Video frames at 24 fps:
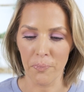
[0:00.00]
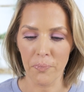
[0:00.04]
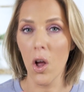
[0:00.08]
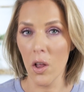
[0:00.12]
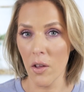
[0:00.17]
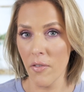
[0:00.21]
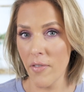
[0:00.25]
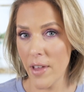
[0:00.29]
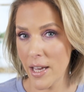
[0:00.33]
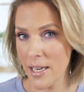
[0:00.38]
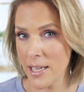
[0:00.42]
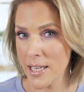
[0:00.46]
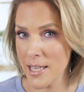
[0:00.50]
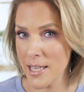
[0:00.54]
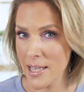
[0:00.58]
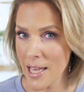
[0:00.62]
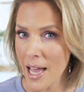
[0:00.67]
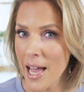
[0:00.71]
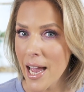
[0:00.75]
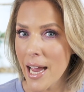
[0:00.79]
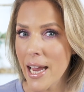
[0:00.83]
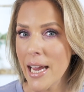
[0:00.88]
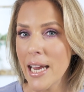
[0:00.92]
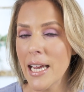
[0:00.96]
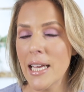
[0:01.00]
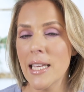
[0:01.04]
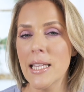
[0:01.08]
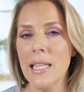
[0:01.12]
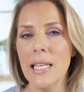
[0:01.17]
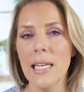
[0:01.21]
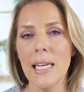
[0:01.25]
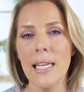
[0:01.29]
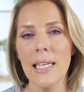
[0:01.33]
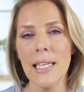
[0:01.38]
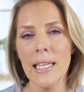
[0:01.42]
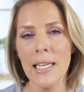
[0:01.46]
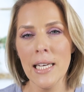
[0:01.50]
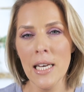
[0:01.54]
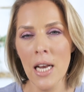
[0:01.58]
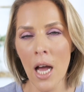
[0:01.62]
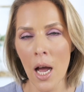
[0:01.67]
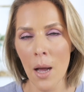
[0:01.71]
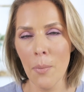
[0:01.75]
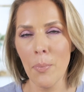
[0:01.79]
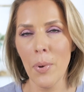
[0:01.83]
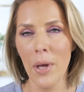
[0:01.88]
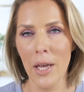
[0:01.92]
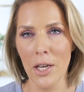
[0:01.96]
All of that to say is that I did
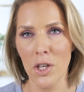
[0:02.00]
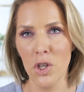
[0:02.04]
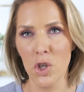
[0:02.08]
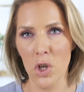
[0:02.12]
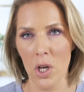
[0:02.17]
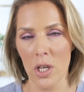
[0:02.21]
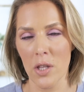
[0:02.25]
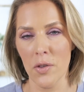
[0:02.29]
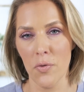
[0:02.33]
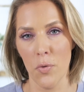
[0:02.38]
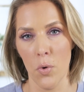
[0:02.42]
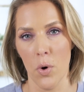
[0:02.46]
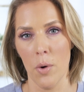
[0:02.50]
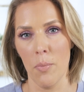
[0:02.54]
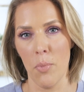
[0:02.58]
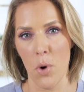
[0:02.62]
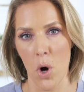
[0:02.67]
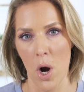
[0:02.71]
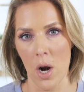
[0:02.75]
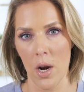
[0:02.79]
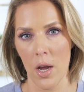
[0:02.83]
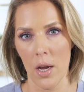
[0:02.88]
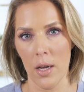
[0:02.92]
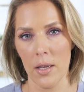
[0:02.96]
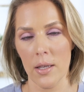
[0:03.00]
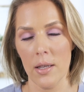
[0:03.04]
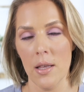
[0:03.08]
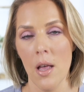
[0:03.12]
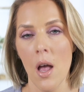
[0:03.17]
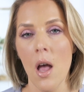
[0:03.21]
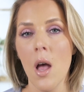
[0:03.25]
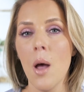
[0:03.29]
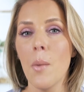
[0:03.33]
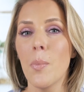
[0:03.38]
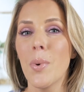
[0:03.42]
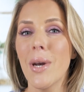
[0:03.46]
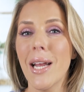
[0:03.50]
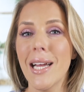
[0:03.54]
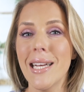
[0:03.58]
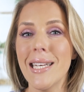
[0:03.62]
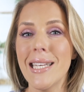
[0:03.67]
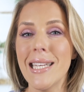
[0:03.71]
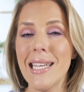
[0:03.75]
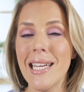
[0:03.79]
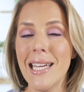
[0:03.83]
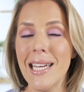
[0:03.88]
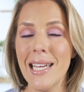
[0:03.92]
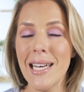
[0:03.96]
not pick just four products, but I
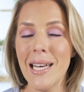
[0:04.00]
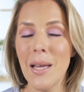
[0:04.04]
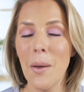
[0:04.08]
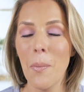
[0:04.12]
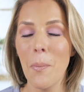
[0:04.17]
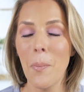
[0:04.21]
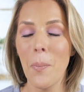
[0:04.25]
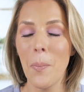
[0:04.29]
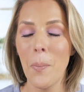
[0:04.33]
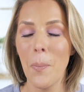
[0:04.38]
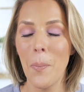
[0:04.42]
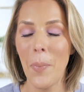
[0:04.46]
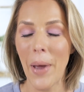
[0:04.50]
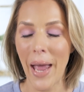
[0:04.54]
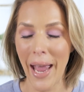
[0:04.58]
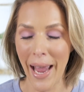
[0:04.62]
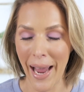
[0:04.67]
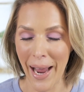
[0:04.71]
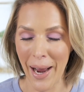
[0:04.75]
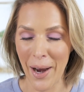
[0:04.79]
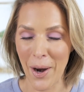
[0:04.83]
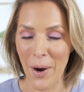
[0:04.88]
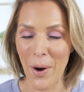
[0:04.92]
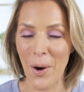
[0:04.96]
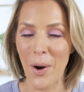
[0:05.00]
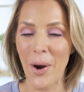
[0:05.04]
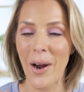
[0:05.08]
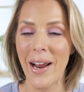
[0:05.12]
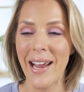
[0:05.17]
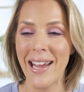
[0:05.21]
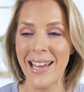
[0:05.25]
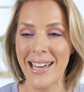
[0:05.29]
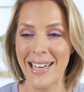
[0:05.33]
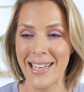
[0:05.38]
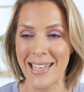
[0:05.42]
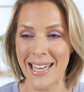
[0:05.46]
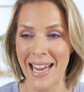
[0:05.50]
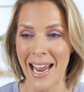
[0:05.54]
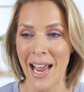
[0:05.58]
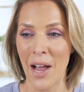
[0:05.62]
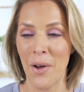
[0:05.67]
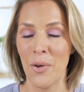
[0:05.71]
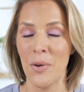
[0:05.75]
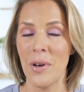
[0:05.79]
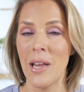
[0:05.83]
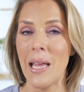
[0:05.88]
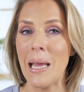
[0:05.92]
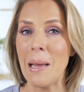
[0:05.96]
did pare it
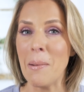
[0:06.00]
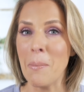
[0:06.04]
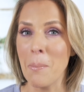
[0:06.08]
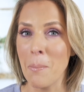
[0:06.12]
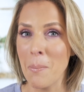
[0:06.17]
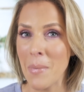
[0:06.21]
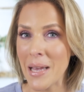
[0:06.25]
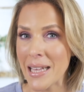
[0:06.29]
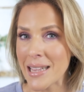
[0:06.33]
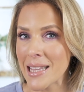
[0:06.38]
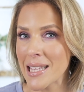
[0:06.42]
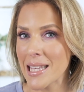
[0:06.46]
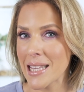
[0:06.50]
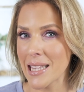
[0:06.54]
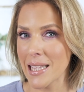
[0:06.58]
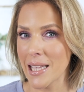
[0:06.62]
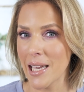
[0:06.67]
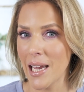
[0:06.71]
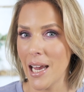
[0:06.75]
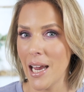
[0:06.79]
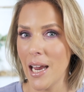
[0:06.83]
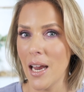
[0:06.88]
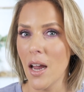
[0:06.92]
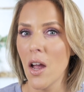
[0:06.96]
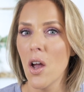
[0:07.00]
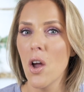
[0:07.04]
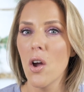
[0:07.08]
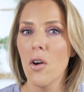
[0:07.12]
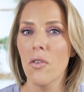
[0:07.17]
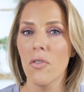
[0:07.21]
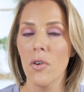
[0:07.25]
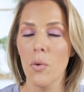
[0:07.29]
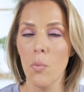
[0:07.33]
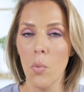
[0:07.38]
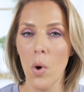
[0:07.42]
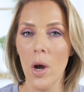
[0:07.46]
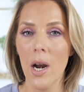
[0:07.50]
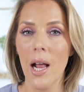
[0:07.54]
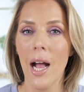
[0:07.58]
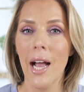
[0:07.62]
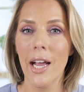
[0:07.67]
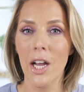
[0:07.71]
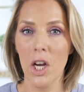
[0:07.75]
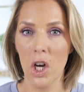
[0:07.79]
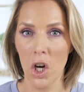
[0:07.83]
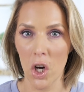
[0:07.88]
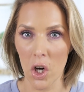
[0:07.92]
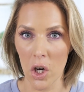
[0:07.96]
down immensely from what
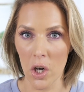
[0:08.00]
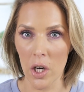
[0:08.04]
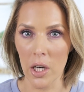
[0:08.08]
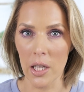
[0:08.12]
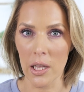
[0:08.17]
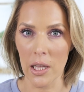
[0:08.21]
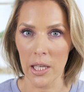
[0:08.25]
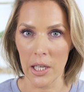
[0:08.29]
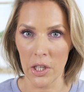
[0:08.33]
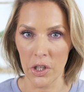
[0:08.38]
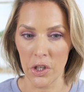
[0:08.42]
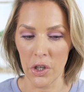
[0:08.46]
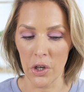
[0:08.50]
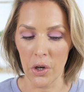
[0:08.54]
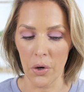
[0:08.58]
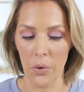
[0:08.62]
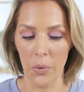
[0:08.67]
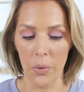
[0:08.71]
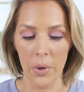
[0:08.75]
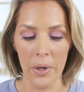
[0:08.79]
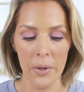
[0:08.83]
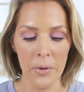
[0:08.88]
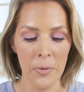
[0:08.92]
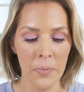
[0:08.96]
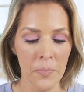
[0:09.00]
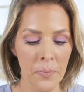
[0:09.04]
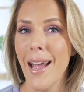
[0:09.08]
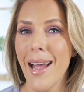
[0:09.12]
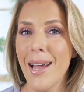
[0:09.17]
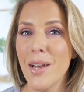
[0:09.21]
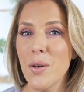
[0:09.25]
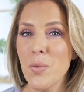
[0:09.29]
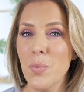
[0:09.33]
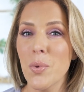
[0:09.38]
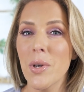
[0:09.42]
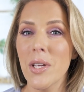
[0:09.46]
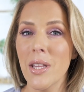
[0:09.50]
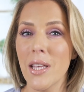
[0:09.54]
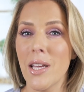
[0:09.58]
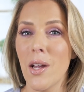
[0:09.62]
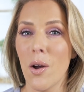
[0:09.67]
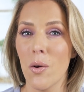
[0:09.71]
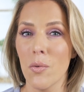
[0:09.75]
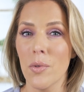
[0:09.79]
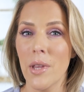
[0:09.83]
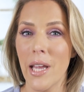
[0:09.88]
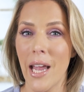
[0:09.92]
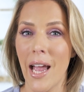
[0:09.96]
I currently do and really
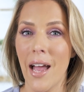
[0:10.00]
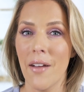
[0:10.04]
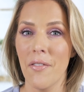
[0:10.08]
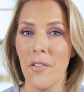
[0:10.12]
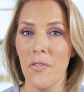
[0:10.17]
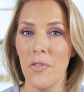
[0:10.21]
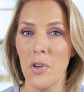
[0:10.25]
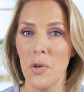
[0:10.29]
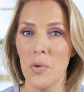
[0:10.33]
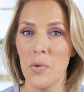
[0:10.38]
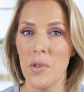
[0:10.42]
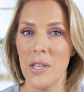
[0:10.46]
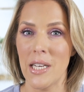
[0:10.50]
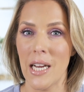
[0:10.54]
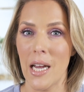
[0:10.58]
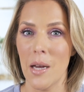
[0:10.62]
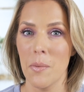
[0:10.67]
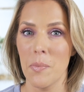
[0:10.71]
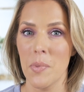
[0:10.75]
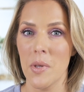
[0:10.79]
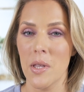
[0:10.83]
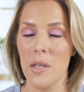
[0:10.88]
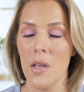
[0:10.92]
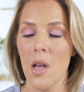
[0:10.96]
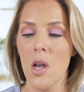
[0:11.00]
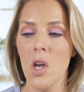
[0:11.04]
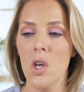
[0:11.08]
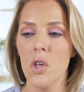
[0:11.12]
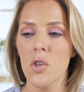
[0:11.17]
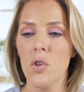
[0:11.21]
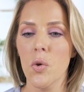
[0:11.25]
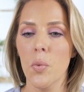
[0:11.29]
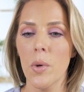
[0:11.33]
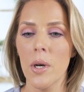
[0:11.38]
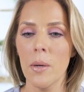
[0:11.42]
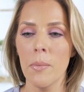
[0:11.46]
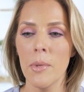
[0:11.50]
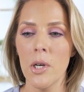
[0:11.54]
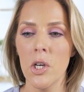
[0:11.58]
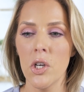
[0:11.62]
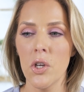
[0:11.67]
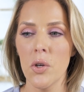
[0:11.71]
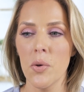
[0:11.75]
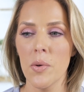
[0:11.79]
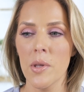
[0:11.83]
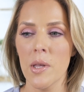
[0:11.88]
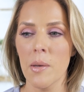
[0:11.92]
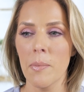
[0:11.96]
only have a few steps. So what I'm going
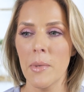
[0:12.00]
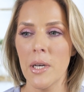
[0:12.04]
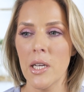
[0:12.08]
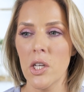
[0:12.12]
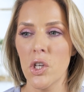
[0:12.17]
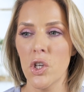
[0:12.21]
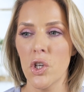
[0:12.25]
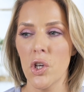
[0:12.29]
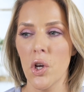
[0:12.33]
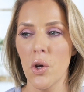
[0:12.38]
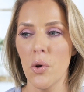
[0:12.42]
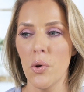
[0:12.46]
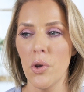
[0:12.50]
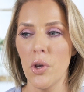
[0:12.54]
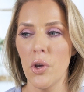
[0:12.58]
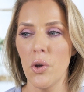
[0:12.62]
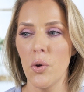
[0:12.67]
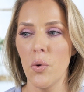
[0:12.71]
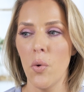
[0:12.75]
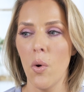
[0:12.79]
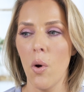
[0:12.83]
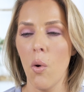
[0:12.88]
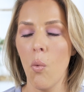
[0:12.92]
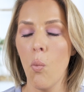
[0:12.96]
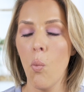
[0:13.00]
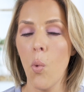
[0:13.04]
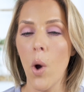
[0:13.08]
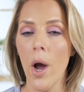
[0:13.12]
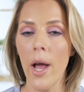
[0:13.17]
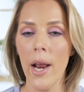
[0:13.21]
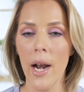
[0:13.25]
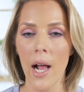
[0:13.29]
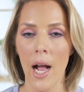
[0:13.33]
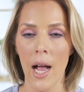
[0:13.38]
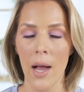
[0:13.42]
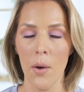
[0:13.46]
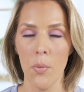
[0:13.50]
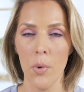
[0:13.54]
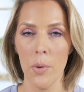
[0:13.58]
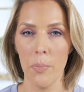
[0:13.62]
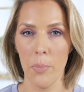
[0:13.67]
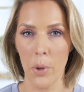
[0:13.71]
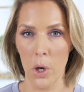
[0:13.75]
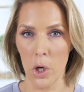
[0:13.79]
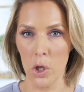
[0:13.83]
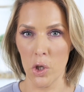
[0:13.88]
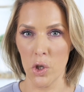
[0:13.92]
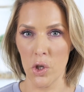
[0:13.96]
to do is I'm going to show you what I would
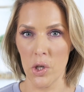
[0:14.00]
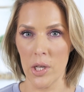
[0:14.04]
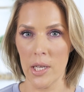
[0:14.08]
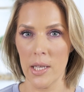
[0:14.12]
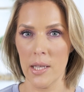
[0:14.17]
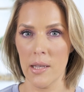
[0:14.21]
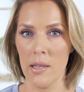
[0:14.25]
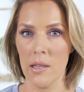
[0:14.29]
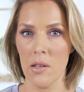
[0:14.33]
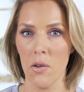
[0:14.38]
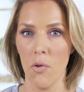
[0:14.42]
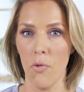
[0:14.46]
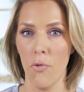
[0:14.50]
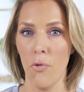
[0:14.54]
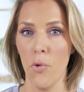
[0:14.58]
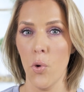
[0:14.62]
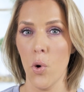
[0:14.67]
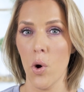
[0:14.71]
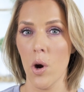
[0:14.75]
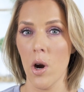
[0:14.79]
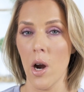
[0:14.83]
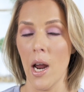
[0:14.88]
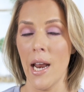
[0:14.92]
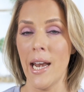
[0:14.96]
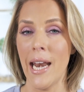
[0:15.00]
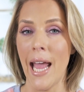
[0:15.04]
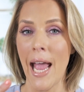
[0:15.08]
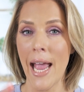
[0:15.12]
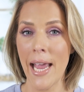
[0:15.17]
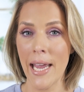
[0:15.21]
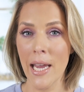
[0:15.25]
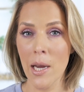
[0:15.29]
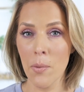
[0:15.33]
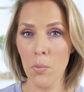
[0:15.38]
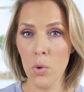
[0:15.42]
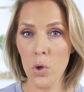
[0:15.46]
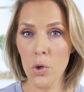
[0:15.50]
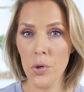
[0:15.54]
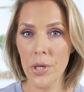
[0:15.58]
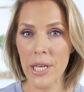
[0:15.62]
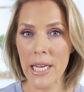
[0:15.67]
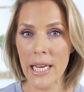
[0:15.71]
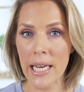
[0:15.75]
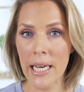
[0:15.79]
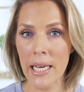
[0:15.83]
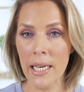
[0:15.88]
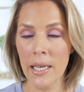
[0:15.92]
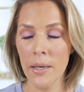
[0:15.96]
purchase for an AM
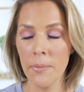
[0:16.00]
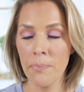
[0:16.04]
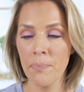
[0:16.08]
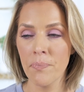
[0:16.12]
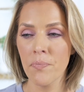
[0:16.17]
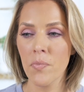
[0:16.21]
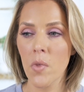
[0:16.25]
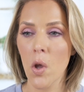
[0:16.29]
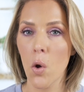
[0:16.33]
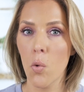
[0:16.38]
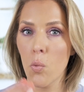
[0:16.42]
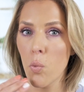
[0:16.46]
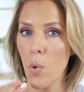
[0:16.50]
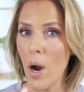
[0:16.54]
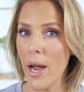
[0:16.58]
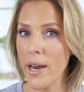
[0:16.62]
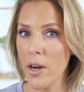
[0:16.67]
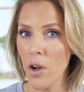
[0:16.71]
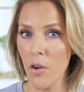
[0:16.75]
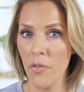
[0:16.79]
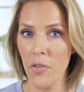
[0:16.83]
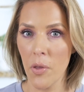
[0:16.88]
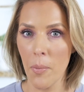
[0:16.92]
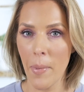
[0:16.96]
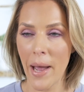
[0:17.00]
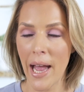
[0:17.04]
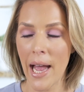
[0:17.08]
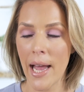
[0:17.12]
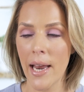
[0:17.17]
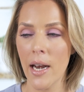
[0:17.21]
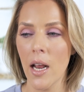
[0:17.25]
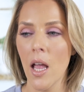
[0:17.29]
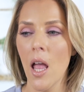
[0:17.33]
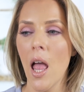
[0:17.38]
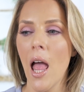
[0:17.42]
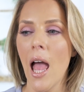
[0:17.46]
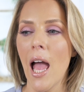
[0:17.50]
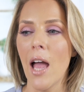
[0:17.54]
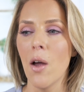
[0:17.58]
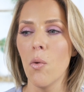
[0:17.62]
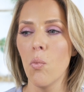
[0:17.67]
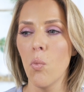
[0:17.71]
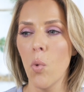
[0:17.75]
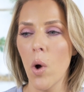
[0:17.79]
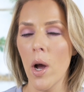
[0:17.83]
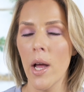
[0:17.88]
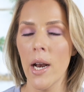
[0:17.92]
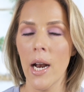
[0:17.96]
routine right off the bat
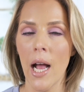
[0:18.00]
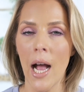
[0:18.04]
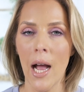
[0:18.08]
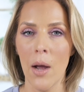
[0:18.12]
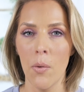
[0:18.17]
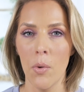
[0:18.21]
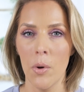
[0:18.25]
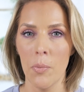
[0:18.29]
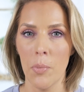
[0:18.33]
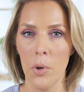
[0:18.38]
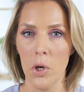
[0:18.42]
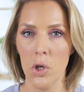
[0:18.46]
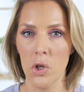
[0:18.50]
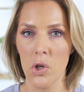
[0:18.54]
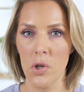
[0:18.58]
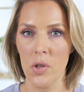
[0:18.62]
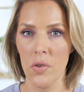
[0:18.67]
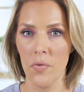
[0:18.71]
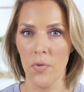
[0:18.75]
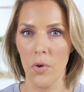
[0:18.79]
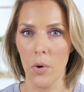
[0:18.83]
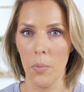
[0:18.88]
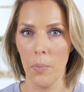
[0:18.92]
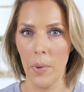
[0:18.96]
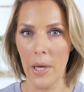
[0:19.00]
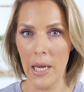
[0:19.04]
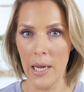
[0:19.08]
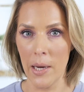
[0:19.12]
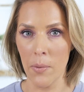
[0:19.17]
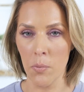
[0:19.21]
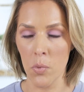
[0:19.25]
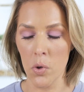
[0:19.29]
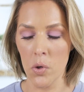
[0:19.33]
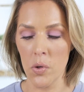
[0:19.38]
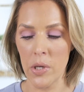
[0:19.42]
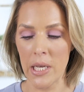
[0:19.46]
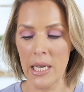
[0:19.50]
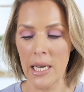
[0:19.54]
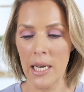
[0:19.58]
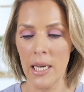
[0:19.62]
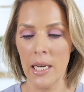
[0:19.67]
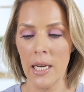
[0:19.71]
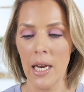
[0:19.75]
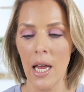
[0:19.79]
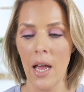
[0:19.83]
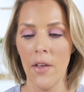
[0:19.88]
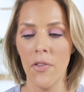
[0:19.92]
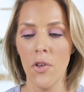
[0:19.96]
and what I would purchase for a PM
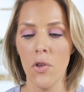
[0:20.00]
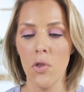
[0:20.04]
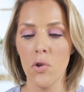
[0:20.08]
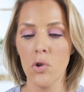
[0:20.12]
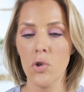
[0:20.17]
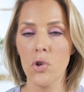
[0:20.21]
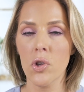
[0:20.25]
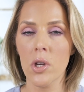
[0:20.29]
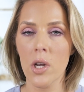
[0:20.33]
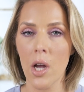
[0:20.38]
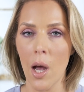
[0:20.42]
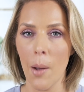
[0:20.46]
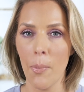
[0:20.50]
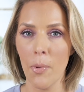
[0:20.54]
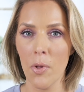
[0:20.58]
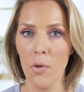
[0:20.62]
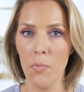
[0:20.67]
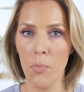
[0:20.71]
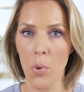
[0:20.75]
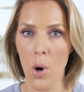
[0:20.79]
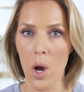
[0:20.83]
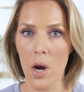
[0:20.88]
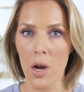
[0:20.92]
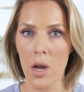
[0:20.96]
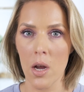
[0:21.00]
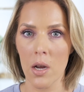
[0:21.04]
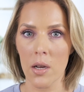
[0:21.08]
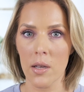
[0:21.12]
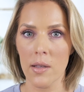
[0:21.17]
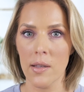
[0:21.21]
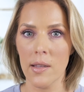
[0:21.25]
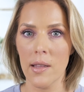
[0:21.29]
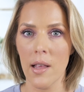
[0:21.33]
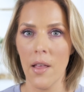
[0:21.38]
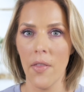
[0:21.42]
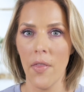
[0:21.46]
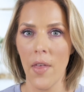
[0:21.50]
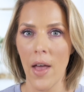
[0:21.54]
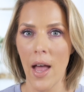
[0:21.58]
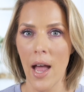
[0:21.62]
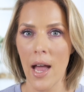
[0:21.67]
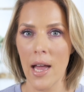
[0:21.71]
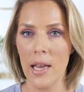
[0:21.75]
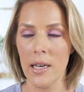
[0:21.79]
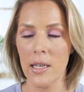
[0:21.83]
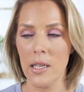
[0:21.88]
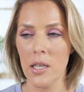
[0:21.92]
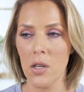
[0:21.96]
routine. And then there's a couple of products
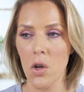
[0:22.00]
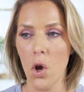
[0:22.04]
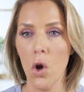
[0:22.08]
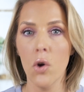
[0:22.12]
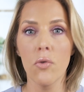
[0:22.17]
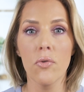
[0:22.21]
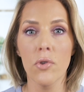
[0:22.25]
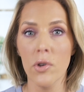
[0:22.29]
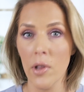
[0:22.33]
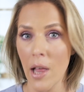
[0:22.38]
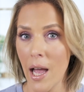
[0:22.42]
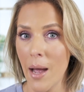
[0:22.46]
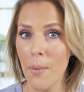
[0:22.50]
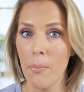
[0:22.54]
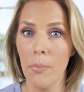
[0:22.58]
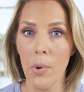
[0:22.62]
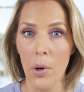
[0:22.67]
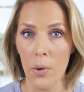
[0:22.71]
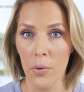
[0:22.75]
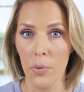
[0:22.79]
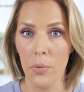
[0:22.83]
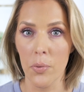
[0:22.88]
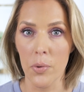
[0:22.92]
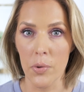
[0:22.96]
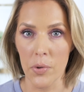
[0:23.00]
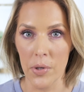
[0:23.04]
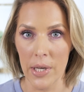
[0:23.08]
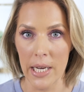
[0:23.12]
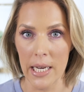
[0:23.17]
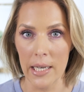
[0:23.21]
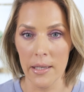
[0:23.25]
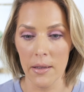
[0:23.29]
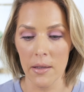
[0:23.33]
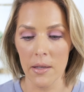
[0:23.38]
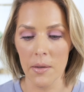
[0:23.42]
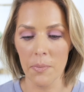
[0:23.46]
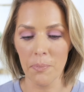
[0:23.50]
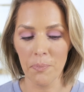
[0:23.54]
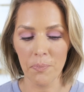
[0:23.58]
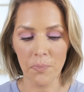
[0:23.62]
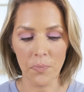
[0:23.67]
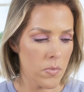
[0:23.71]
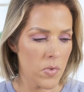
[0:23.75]
that overlap both routines.